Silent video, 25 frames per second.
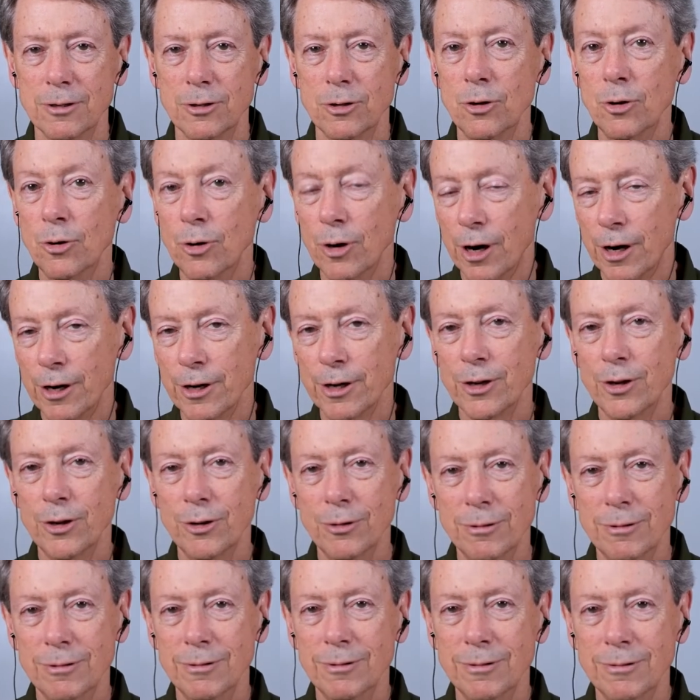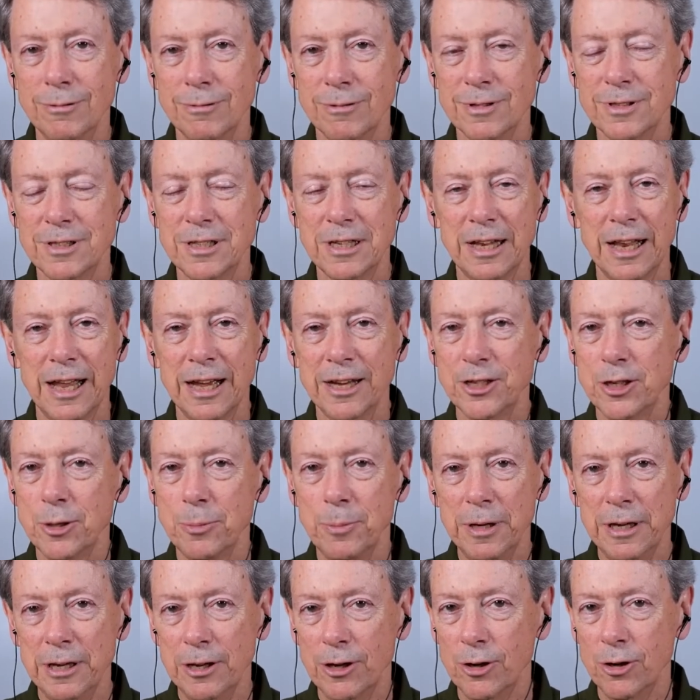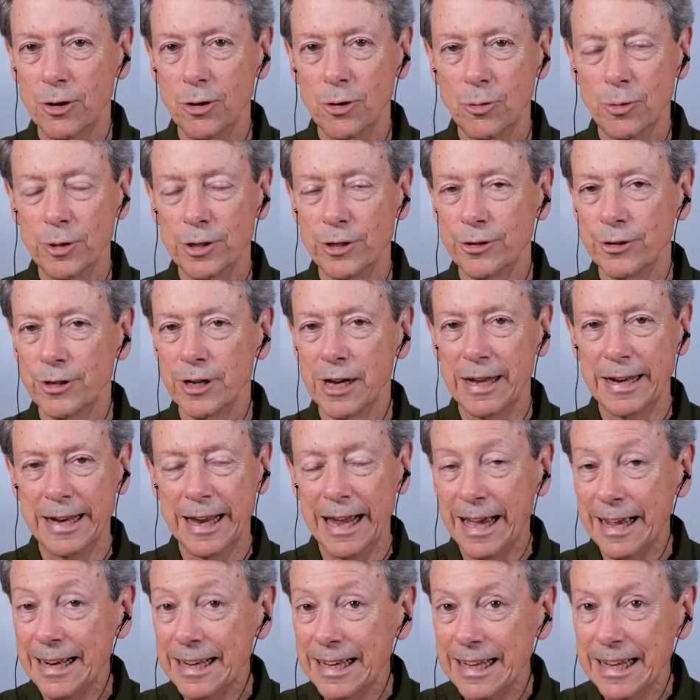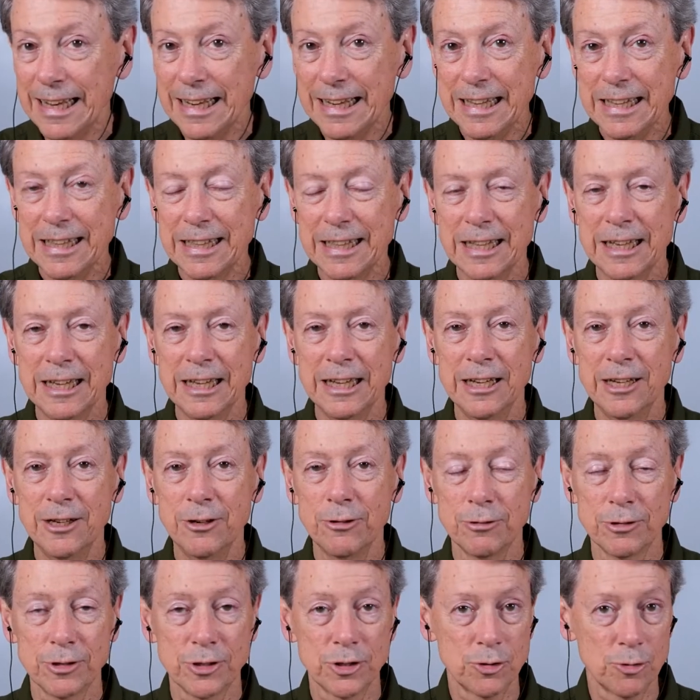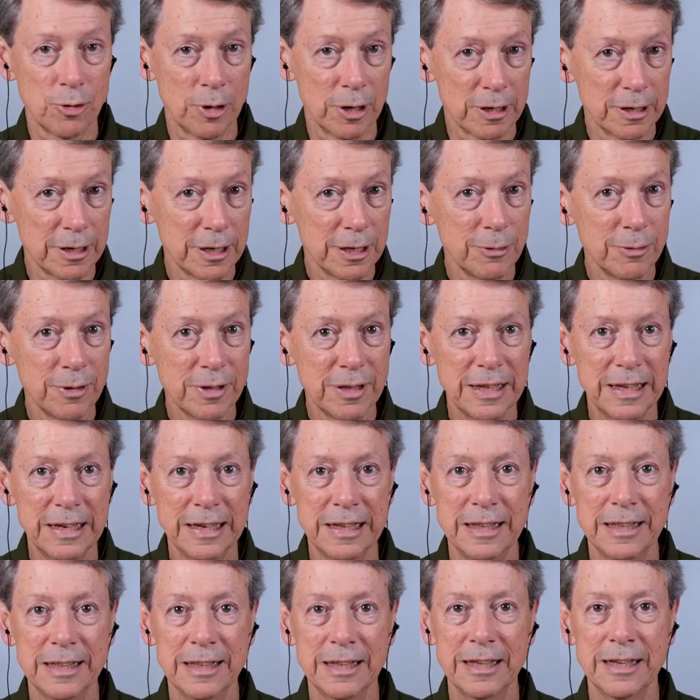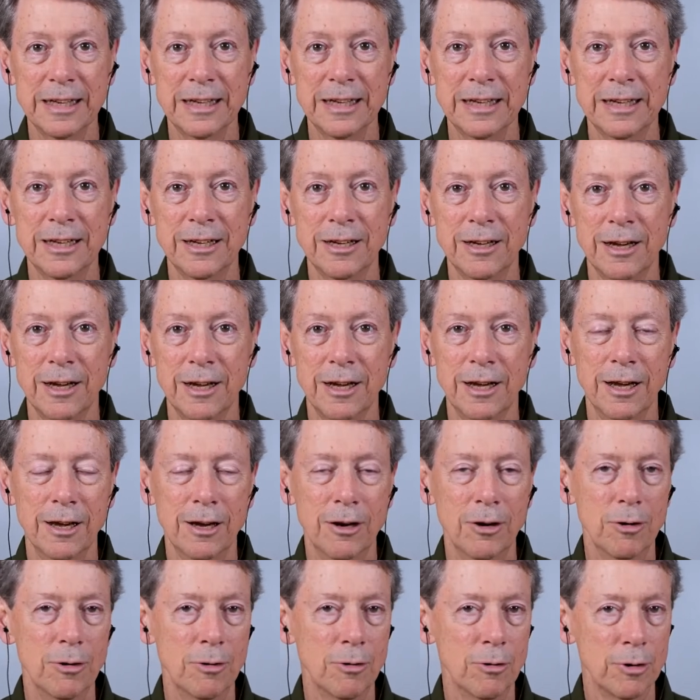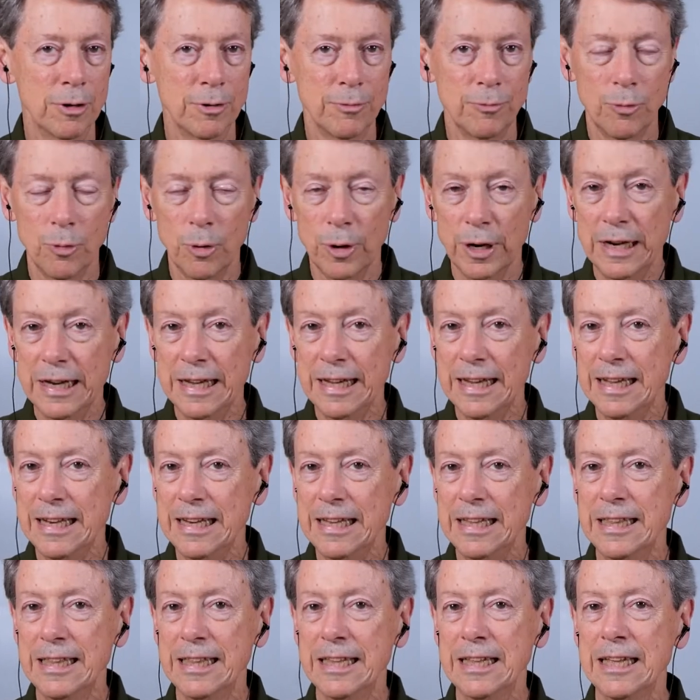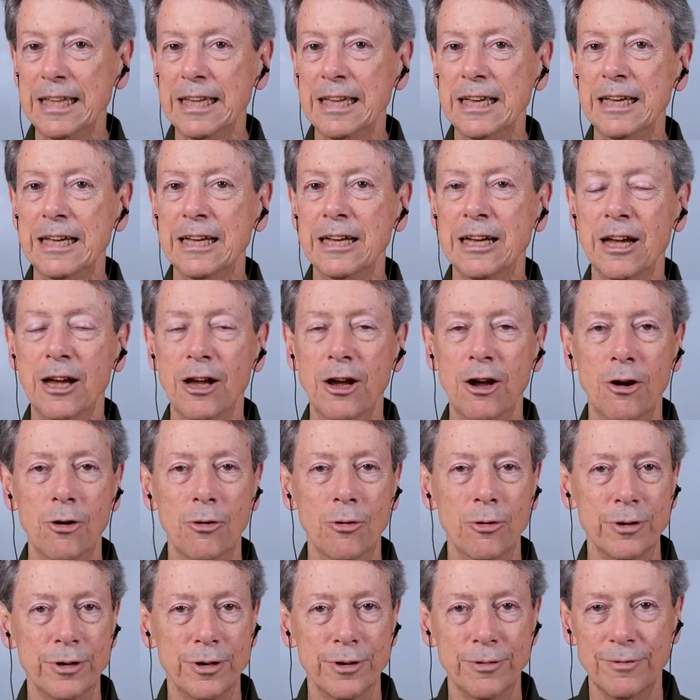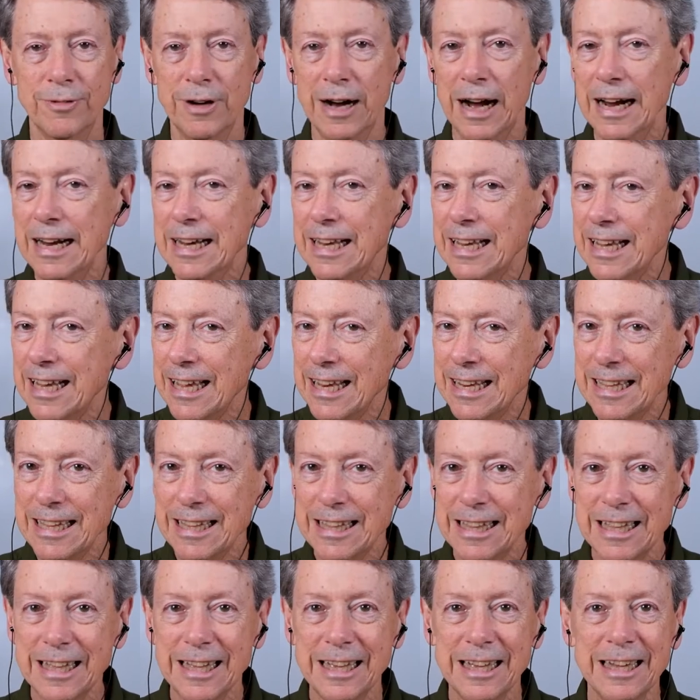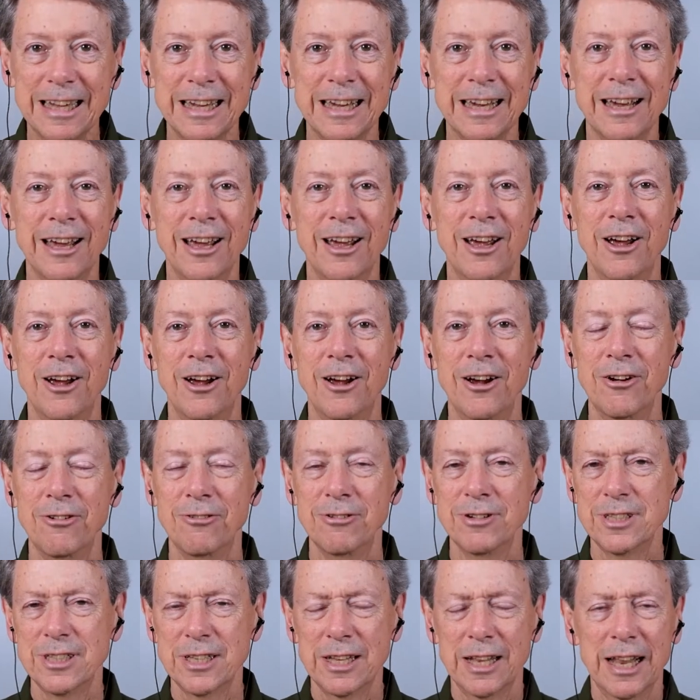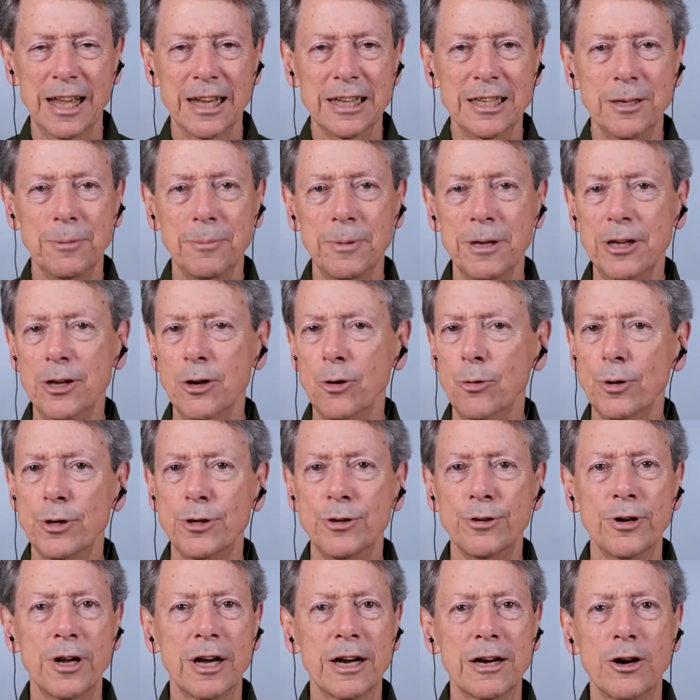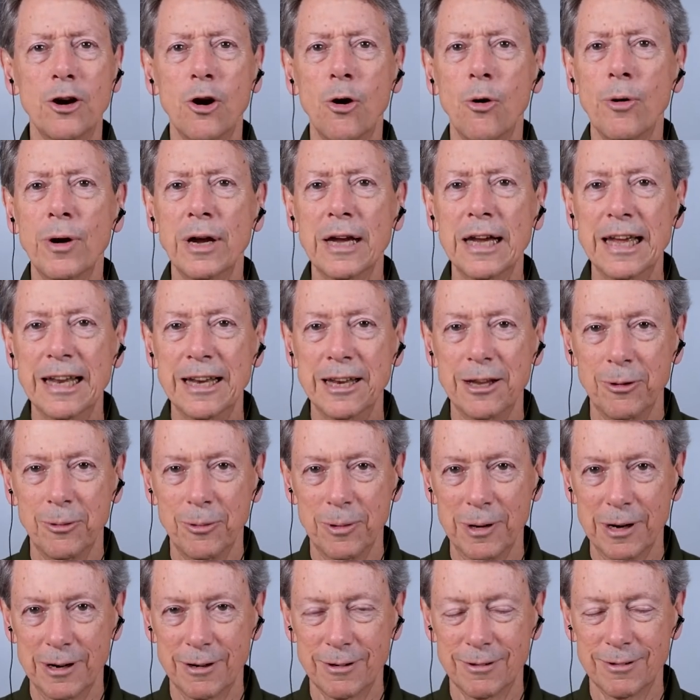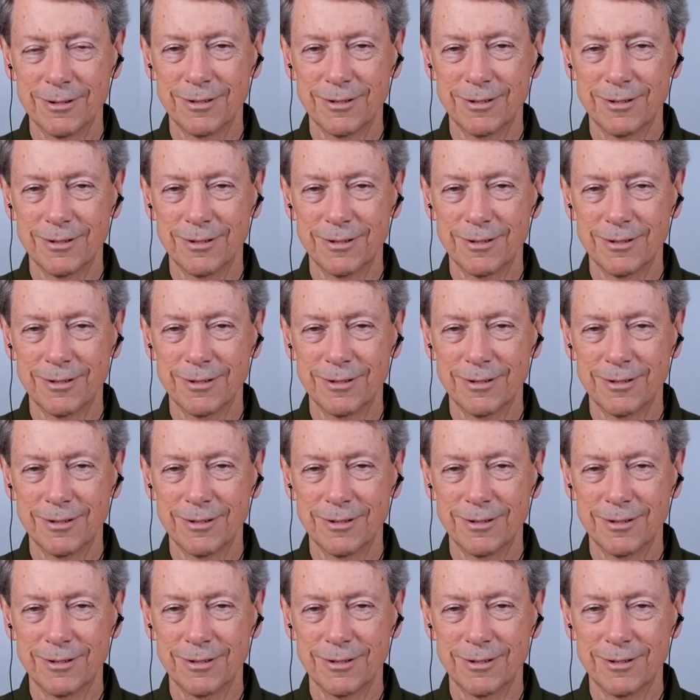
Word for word: Who are you? What's it like to be you when you're not adding anything or struggling with anything or avoiding anything? or dividing anything? What's it like to be you when you're not going anywhere?